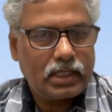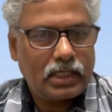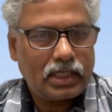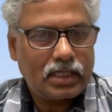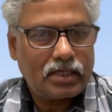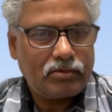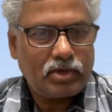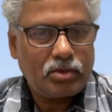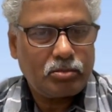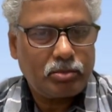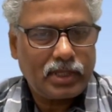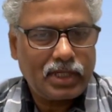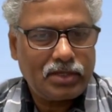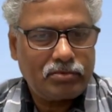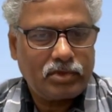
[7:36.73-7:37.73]

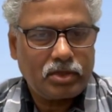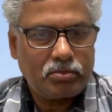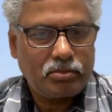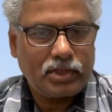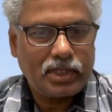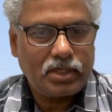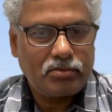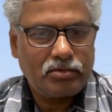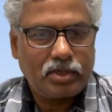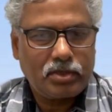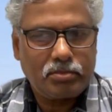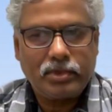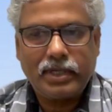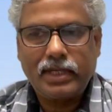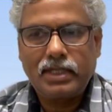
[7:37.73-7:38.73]

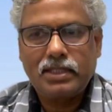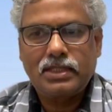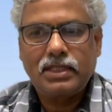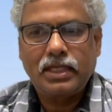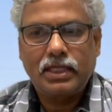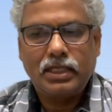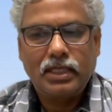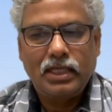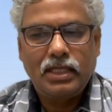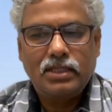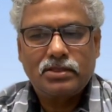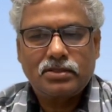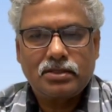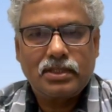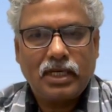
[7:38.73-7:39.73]
1.1.1.3.
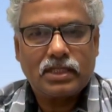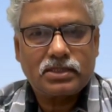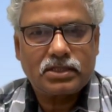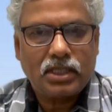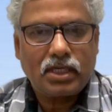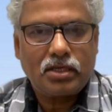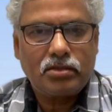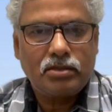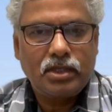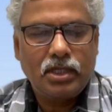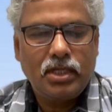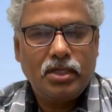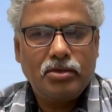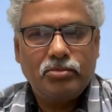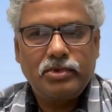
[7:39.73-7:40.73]
So that's how
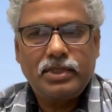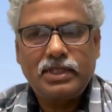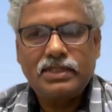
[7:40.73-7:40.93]
we